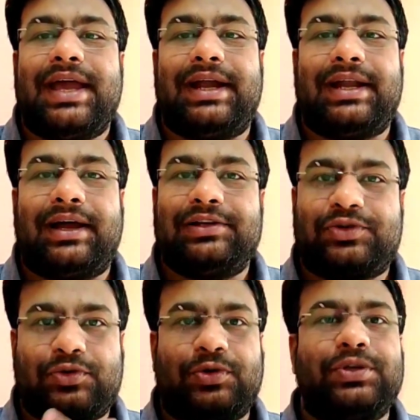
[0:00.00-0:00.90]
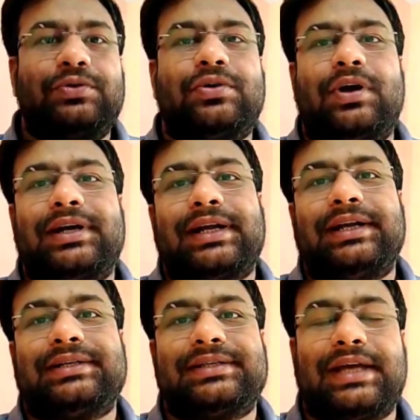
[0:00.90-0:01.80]
and I'll show you
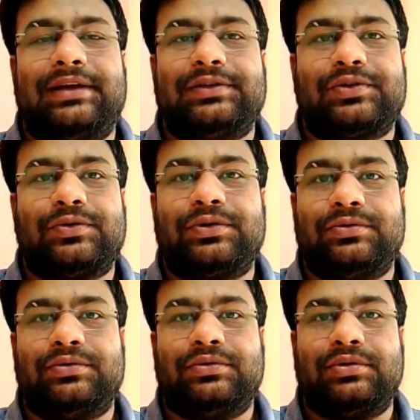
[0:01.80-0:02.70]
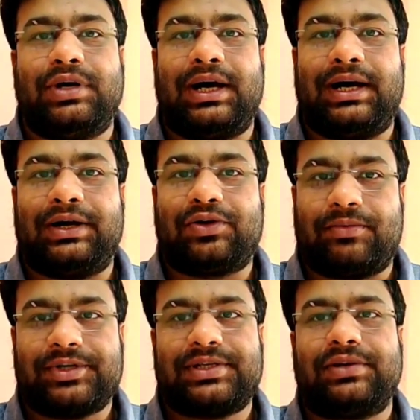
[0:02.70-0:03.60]
contracts, I'll show you
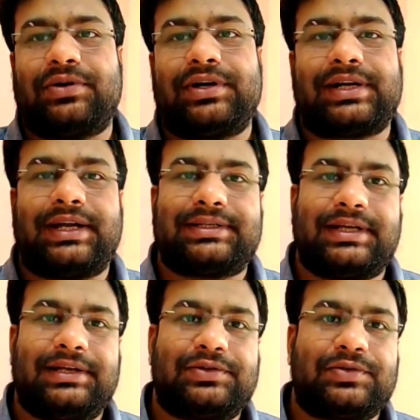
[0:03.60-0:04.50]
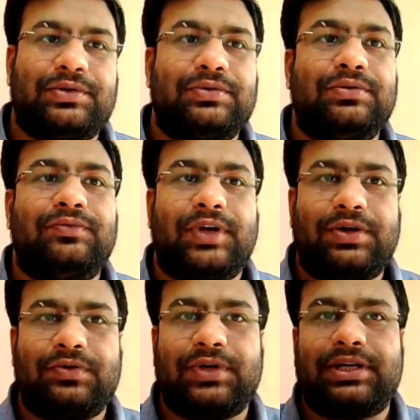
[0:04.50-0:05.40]
commercial contracts, I'll show you
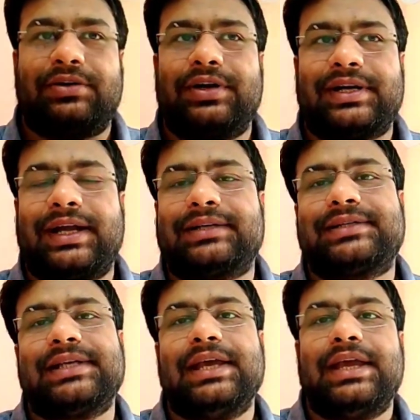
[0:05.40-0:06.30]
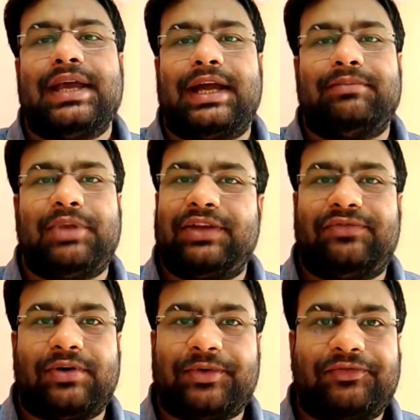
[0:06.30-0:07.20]
one-to-one contracts and many
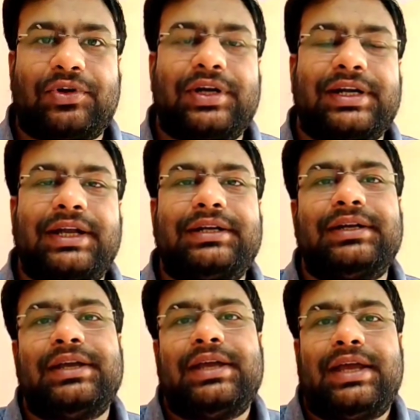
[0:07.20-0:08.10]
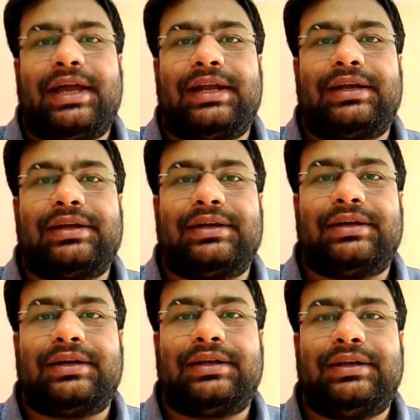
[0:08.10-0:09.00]
form of contract, and
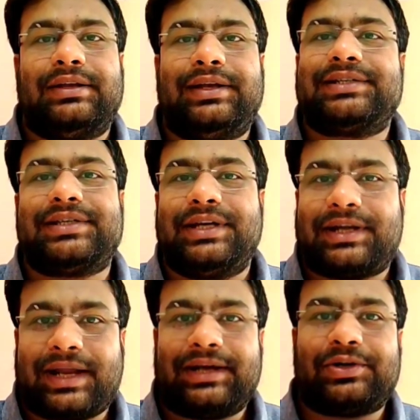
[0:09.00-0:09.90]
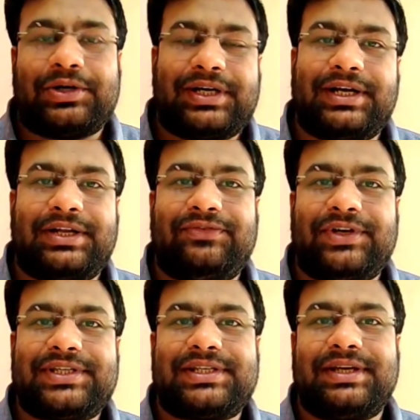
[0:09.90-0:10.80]
let's interact on
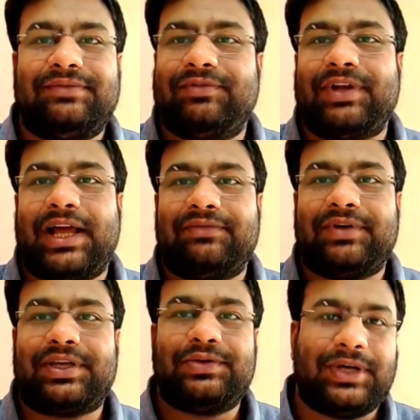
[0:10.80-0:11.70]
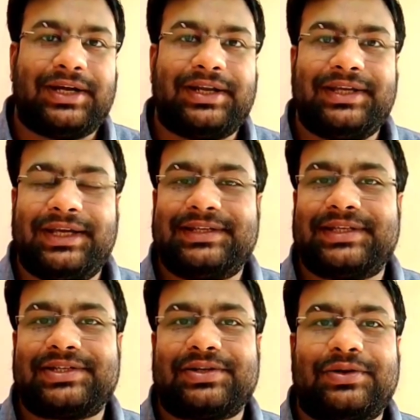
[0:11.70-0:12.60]
31st. We will have a Q&A
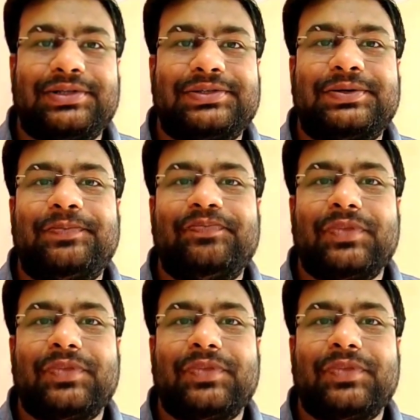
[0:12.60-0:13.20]
session also,